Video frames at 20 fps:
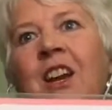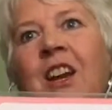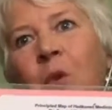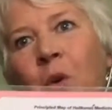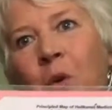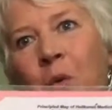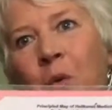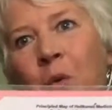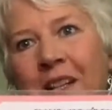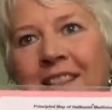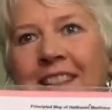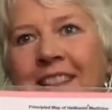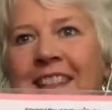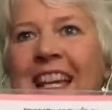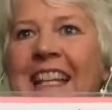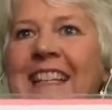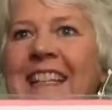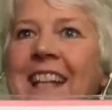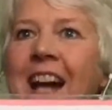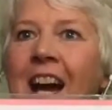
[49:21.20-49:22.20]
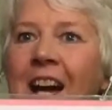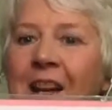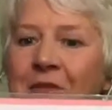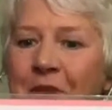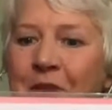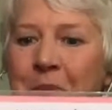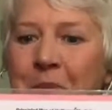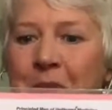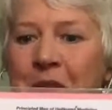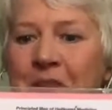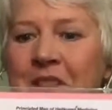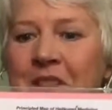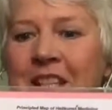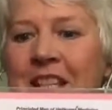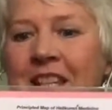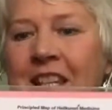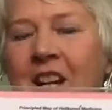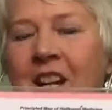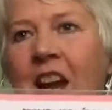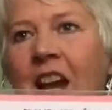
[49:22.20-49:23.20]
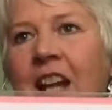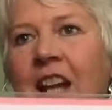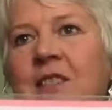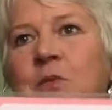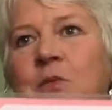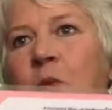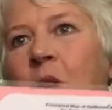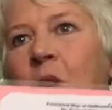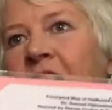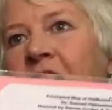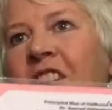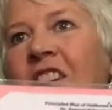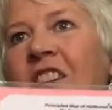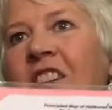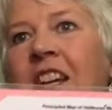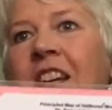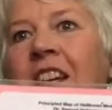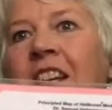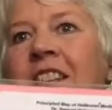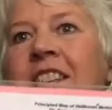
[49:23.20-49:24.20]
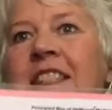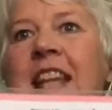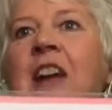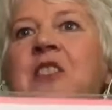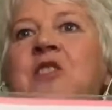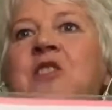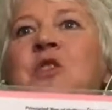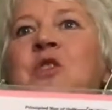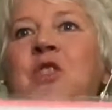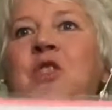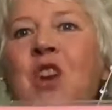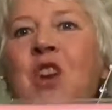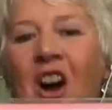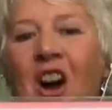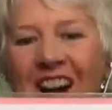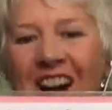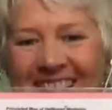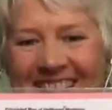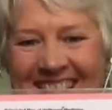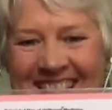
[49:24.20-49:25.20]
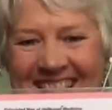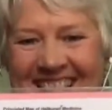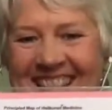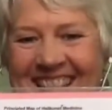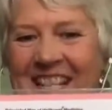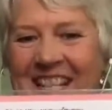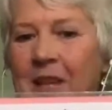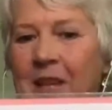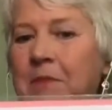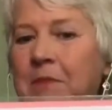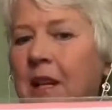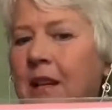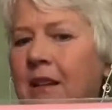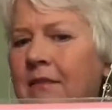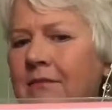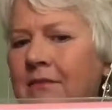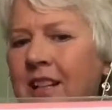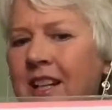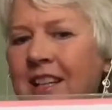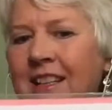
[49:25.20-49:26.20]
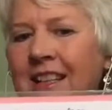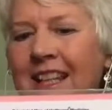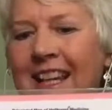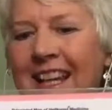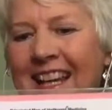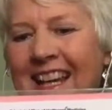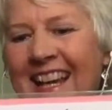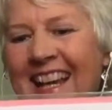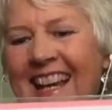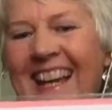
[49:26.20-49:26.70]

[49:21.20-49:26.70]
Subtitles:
well, what did they die from even in their 80s? Well, natural causes. And I'm like, really?